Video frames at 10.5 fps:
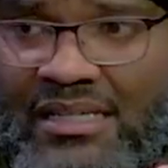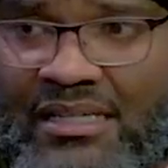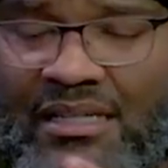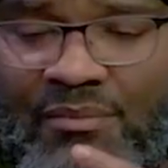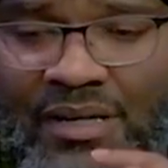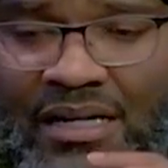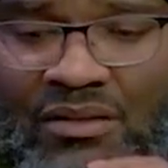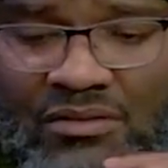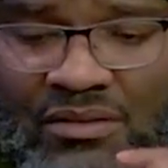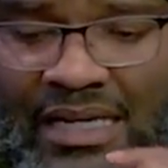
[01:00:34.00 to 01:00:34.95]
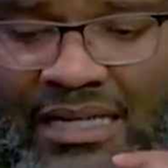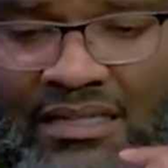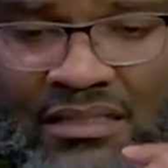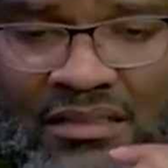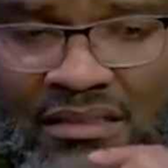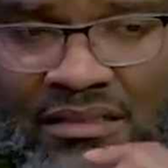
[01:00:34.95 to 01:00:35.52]
about like,
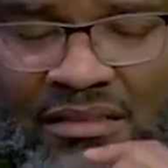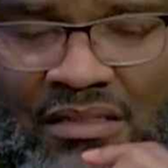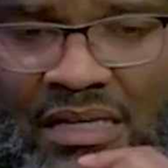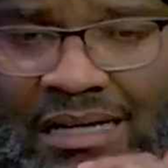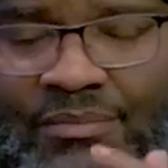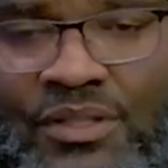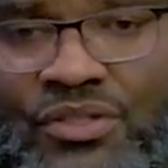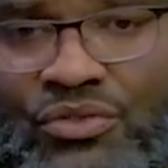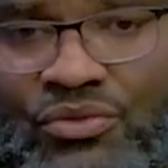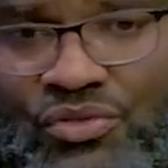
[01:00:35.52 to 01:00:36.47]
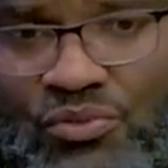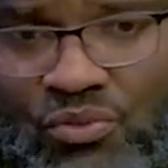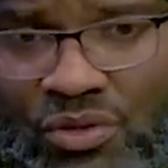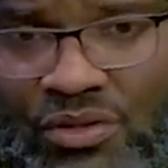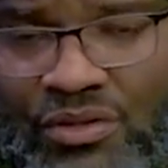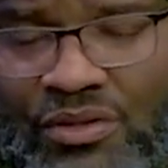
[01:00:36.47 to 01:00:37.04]
I'm going to use the
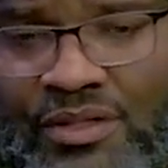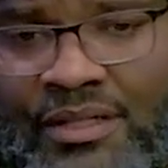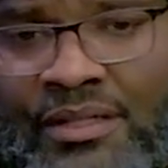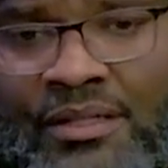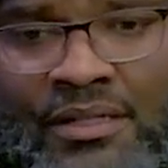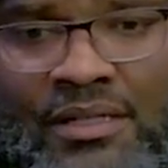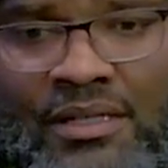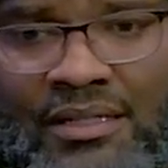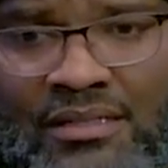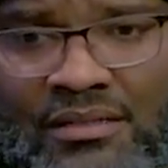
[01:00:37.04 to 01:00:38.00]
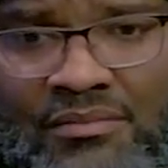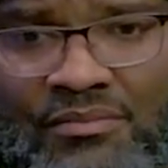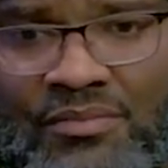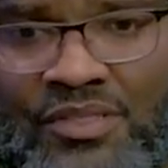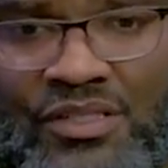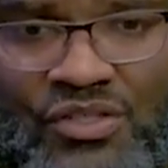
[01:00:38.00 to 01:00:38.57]
word
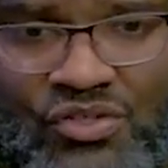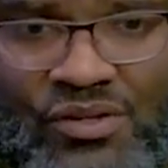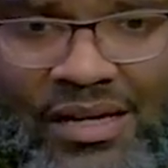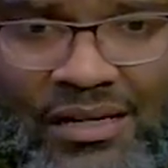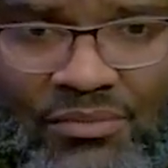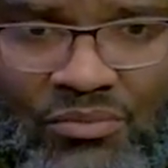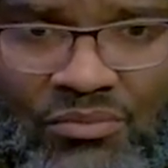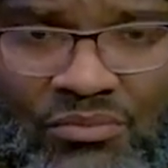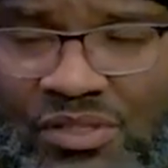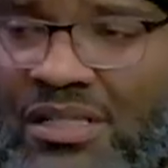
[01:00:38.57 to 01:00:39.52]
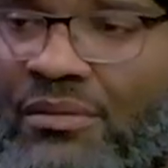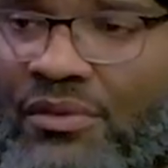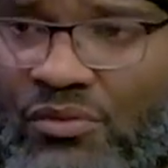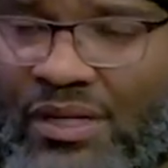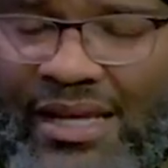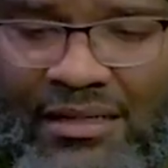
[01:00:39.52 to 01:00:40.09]
um, to describe some of
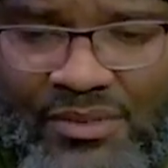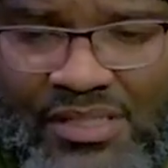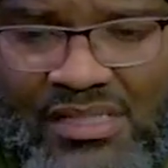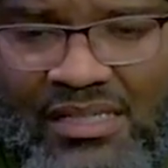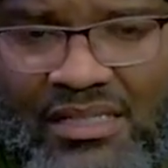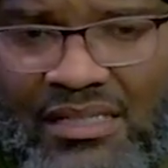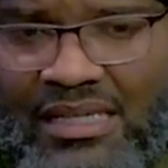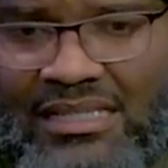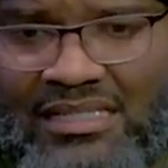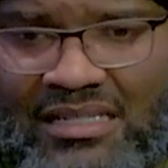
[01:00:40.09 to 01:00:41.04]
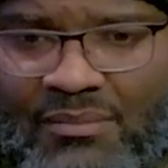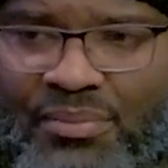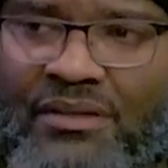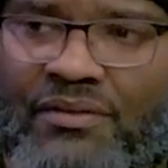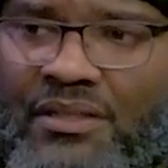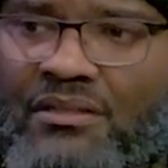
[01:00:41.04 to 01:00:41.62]
what Adam is saying as a
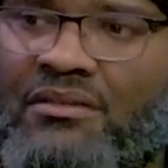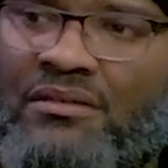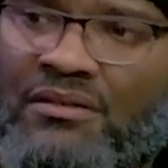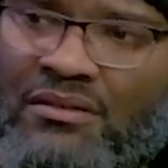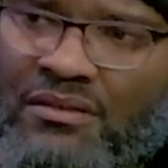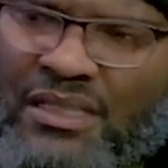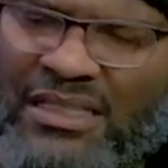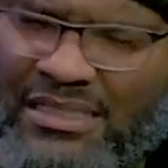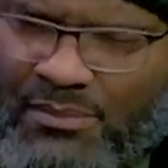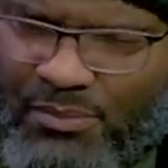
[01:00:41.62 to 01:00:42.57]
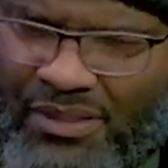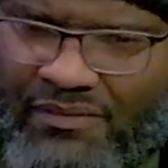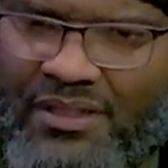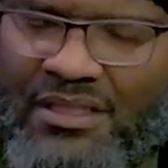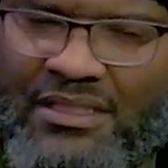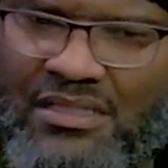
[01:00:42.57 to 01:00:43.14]
pivot like it's a
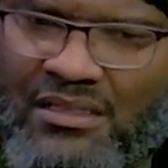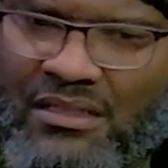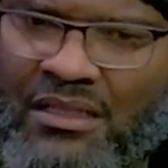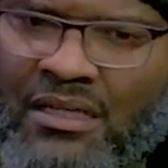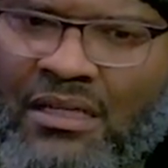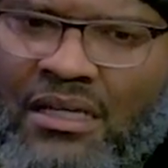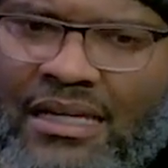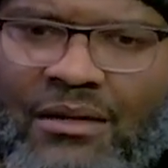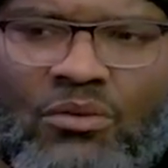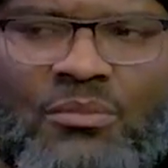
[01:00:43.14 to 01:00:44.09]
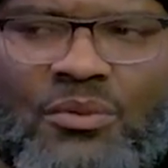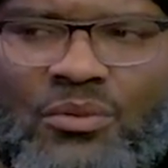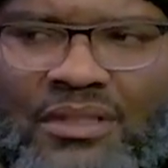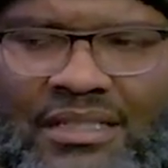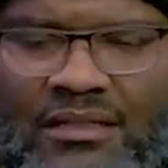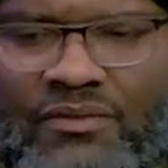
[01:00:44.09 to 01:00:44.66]
pivot. It's mm -hmm. a, mm-hmm. and I want to be
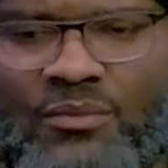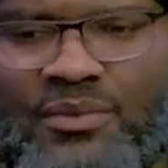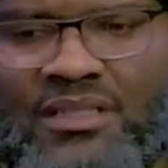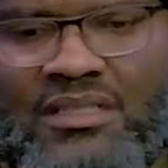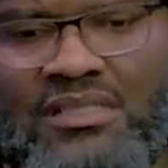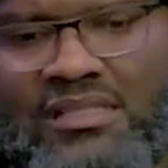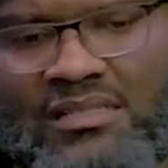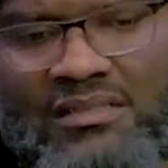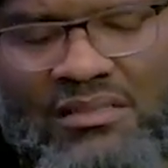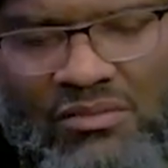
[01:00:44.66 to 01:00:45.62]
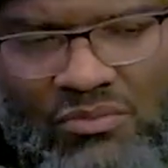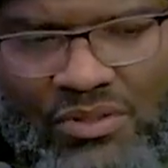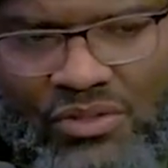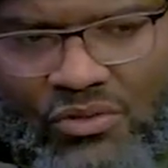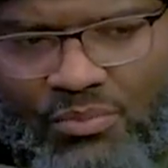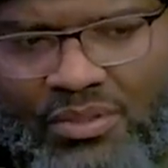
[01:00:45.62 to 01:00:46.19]
really careful because when
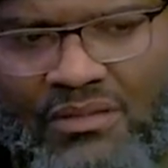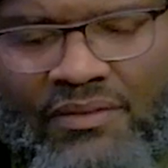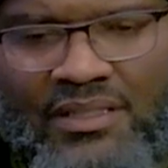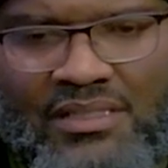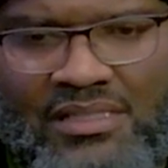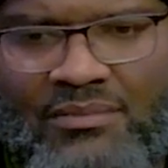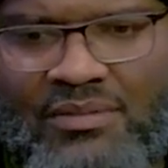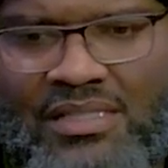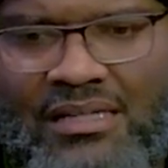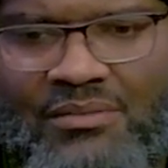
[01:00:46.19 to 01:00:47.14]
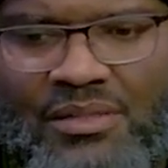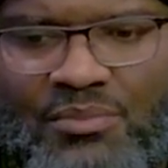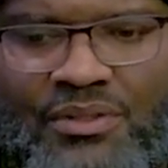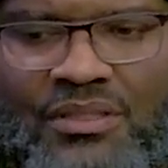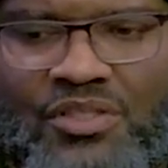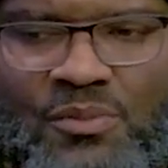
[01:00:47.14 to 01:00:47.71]
you pivot, sometimes it
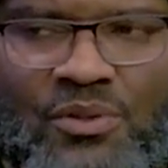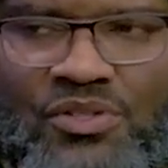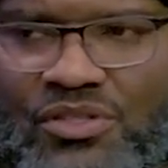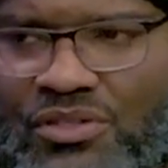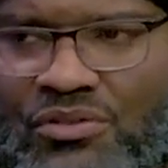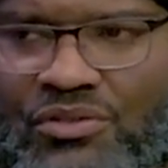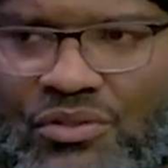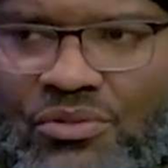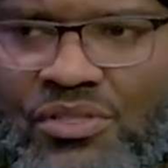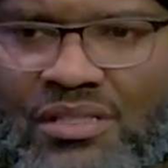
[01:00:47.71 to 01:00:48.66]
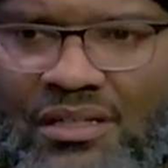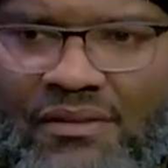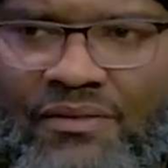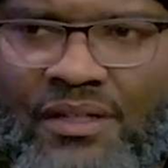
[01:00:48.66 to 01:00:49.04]
predisposes you to do stuff